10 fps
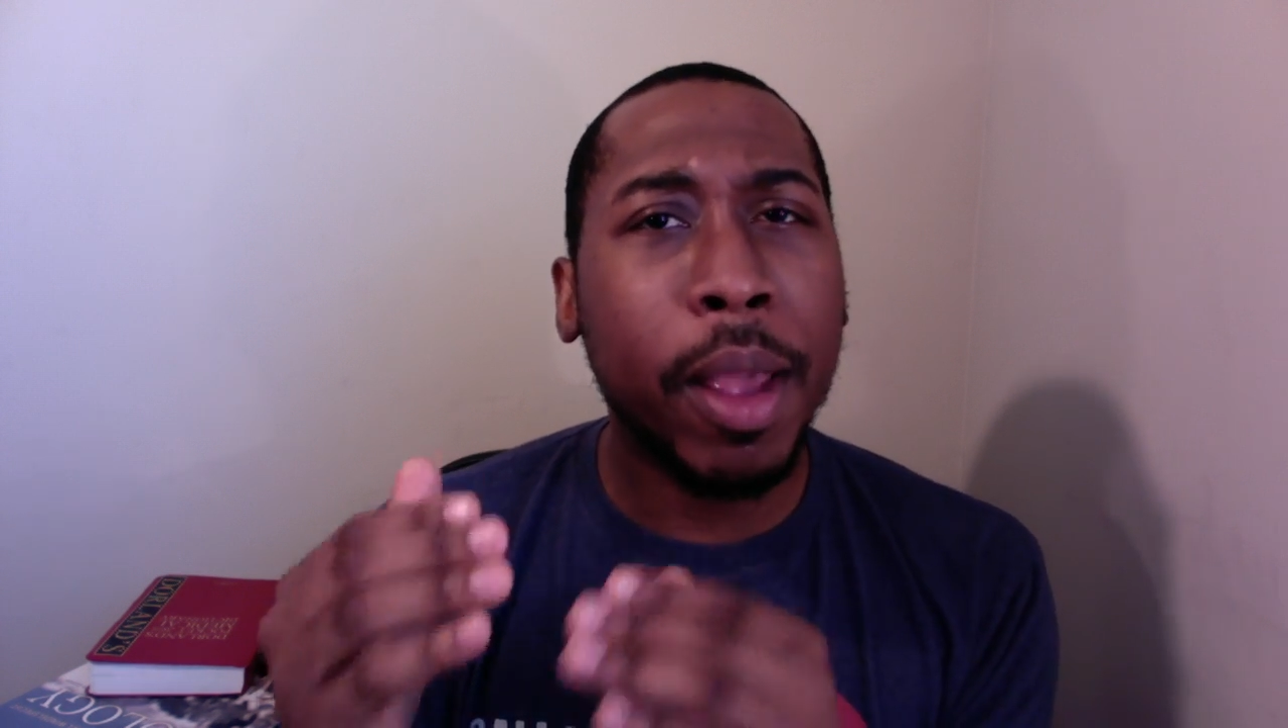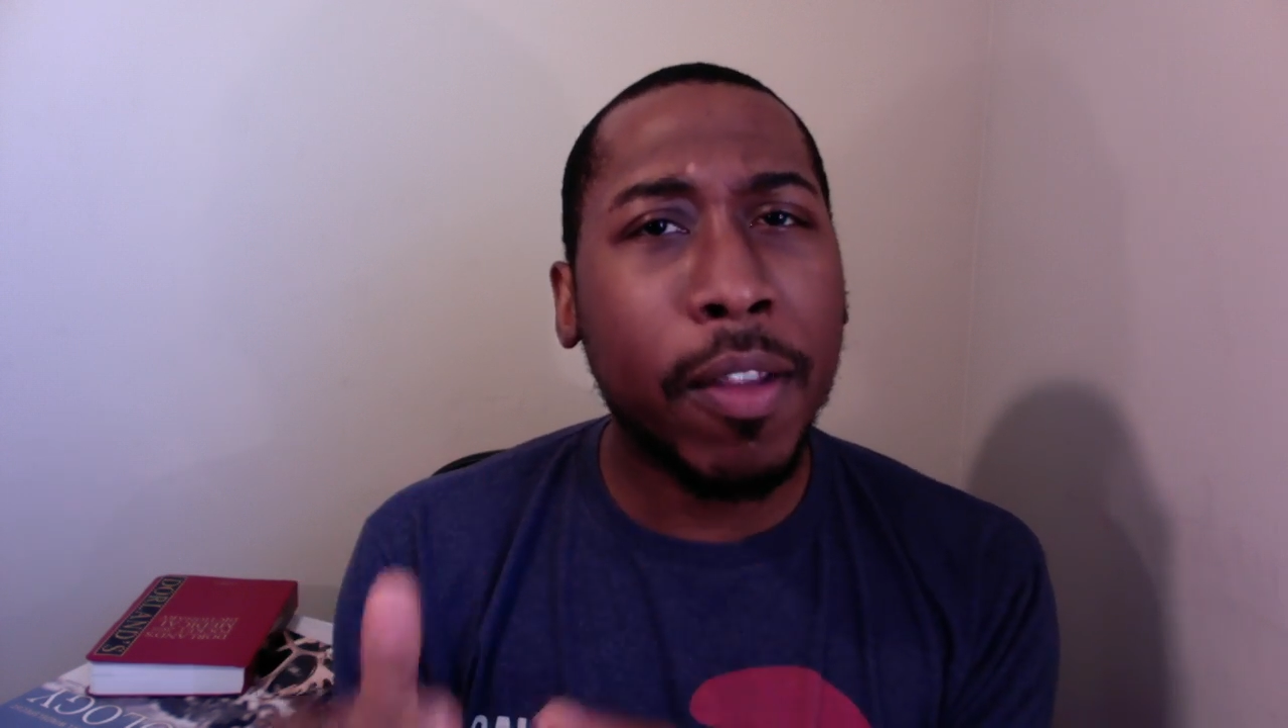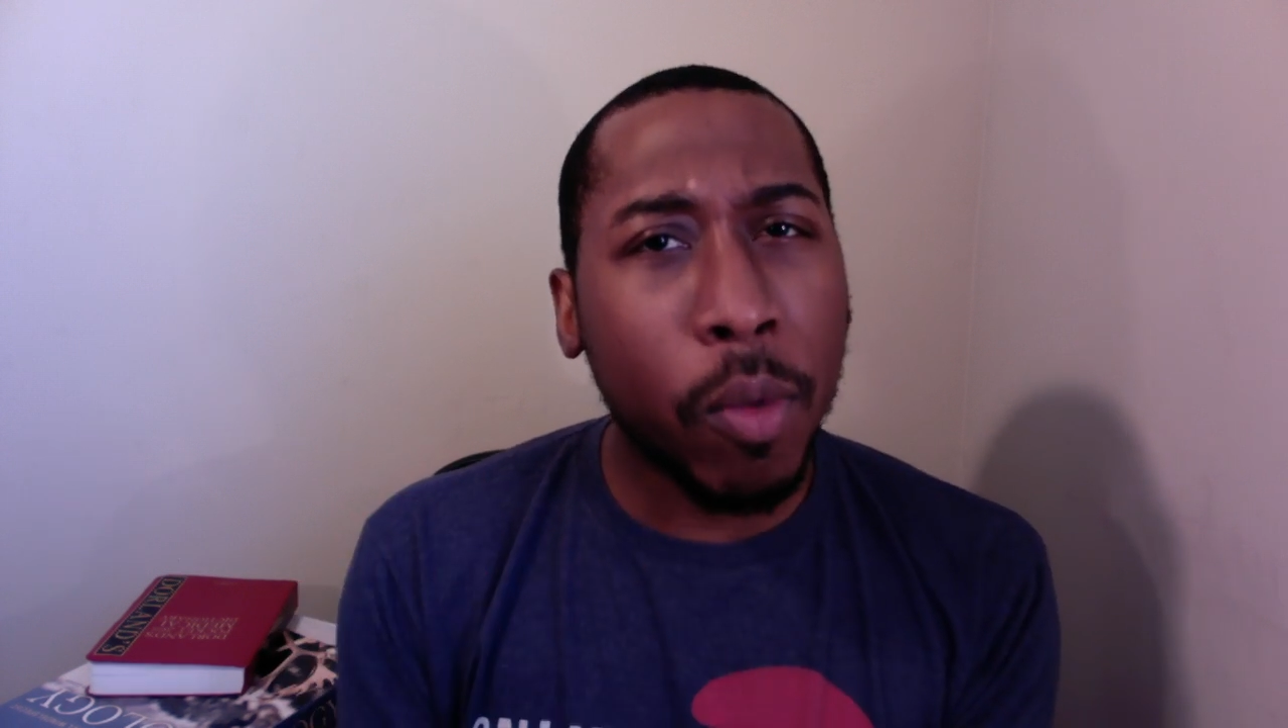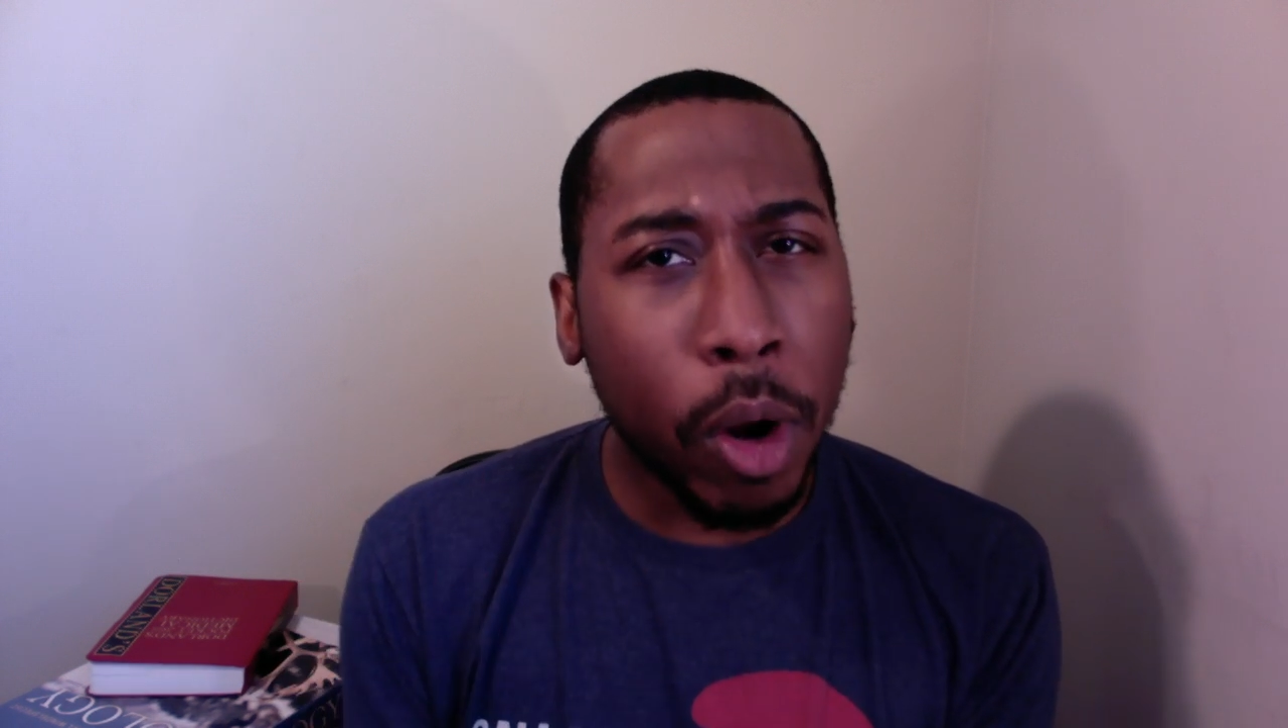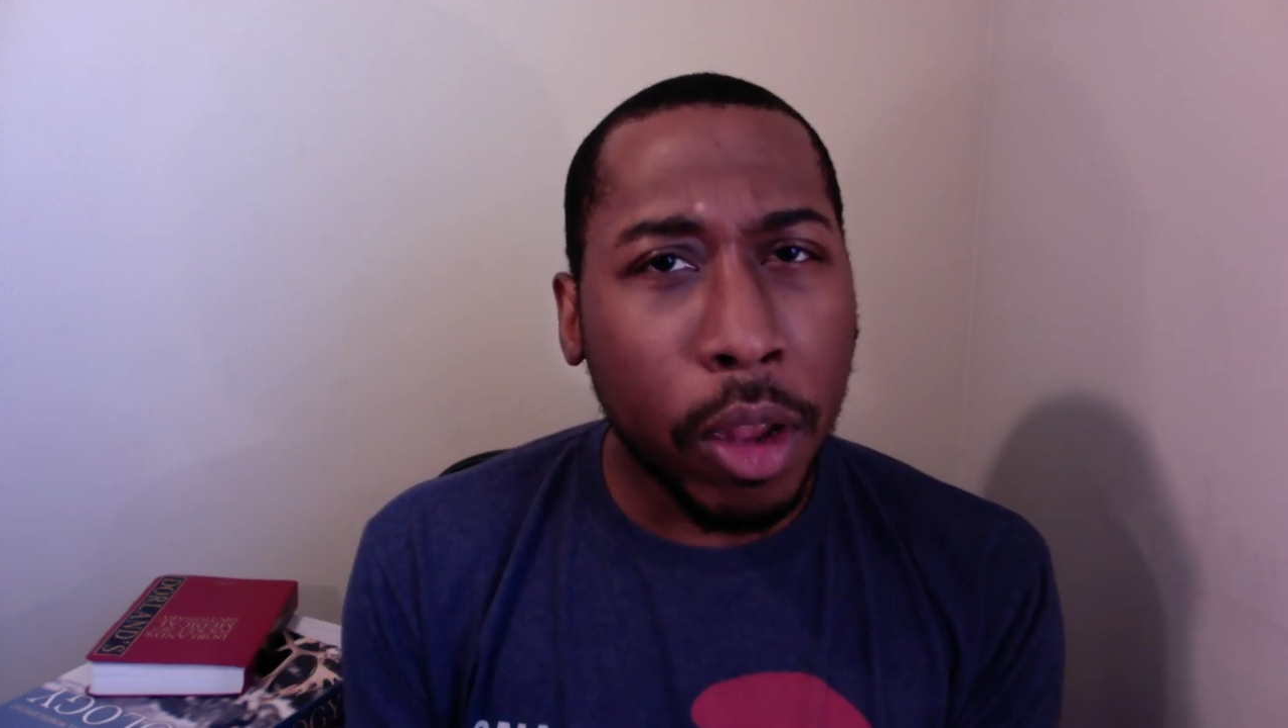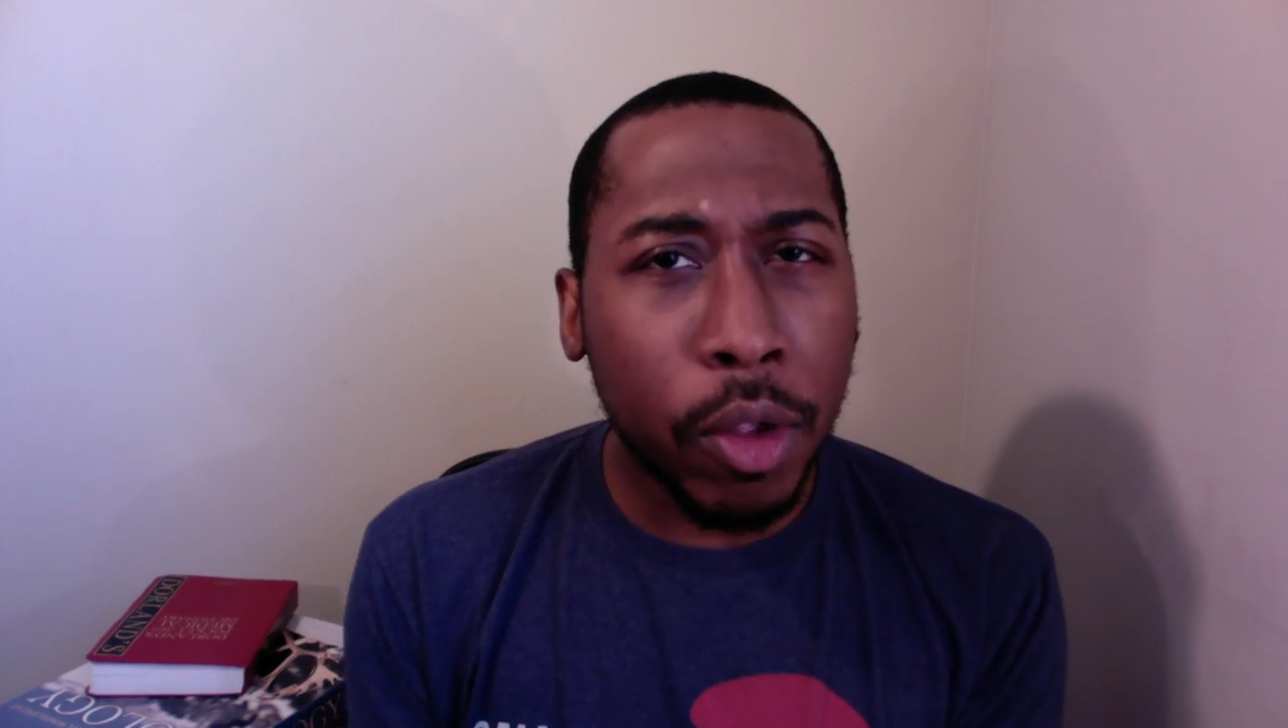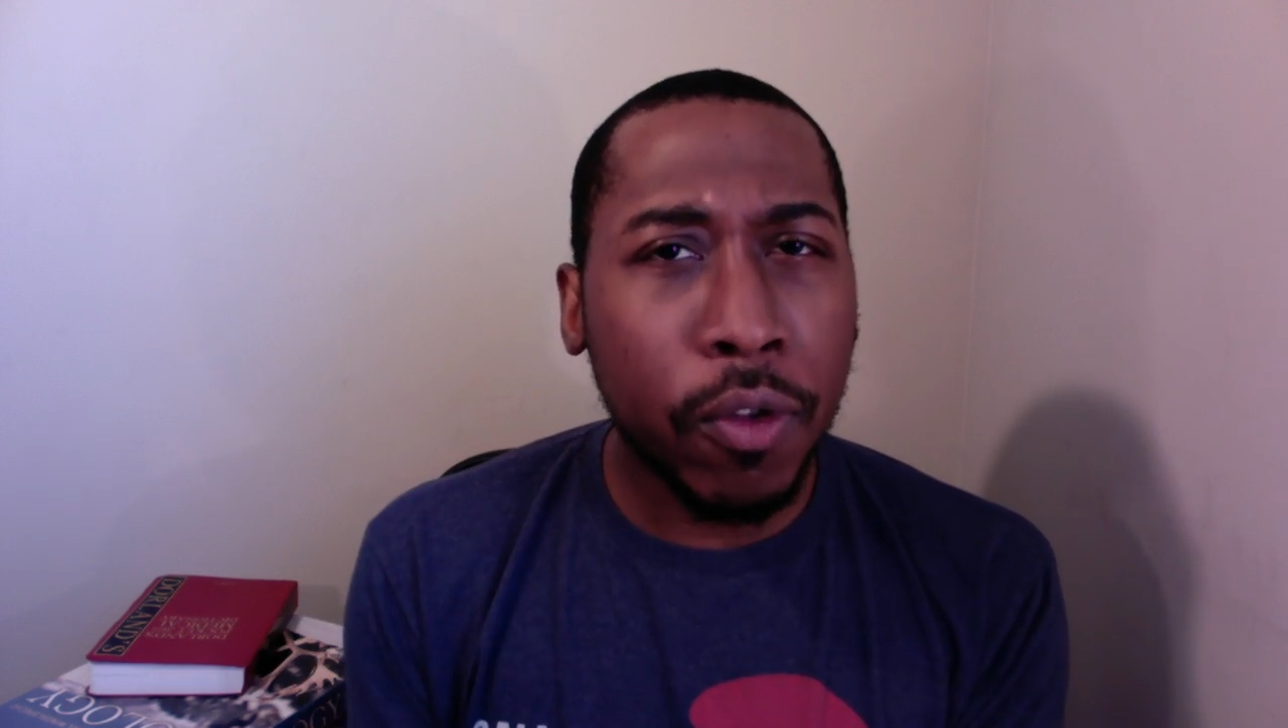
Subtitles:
get to work